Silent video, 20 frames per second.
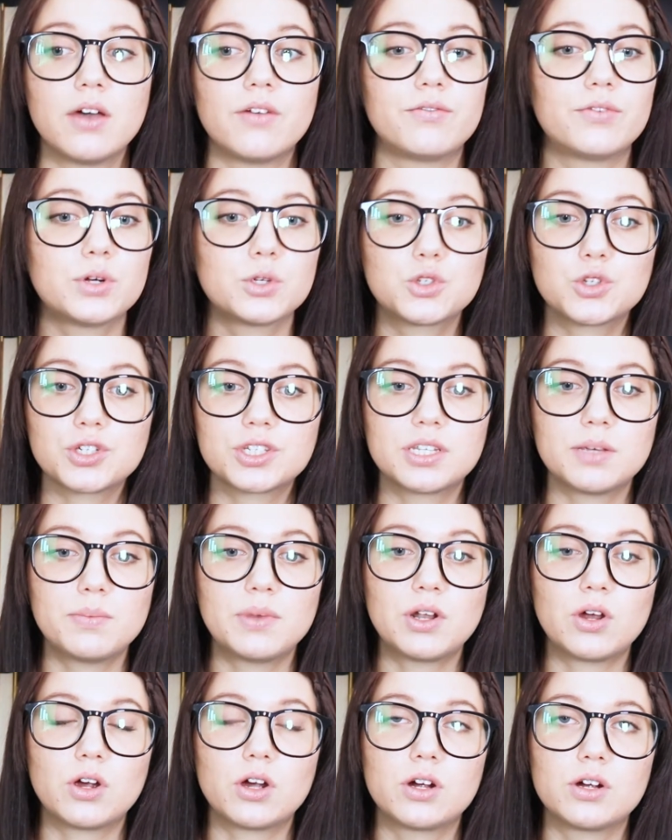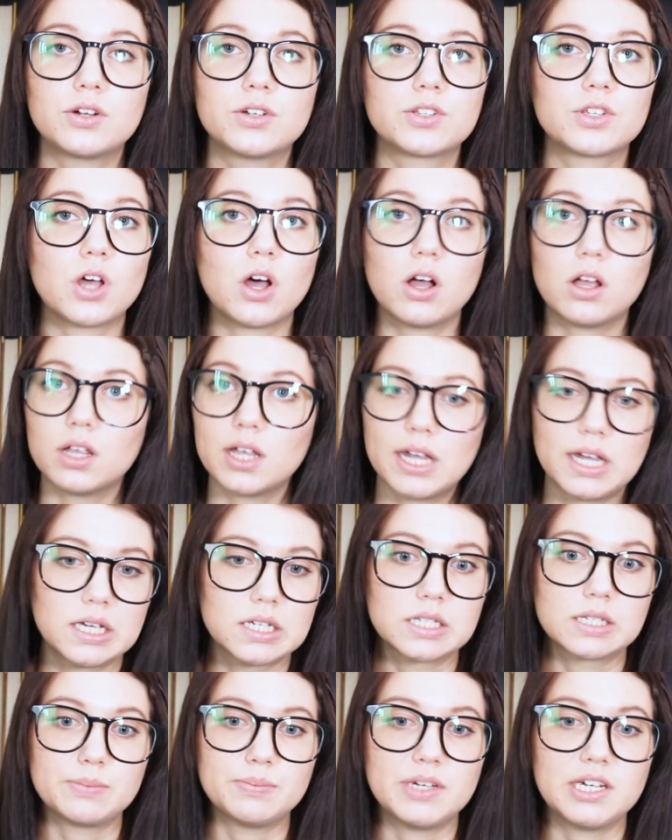virtual seminars,
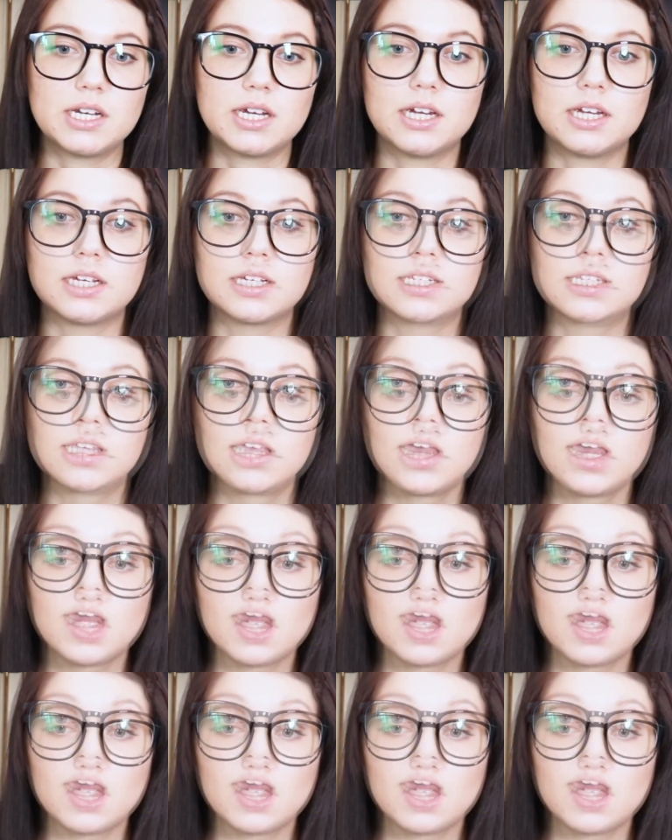all-hands meetings.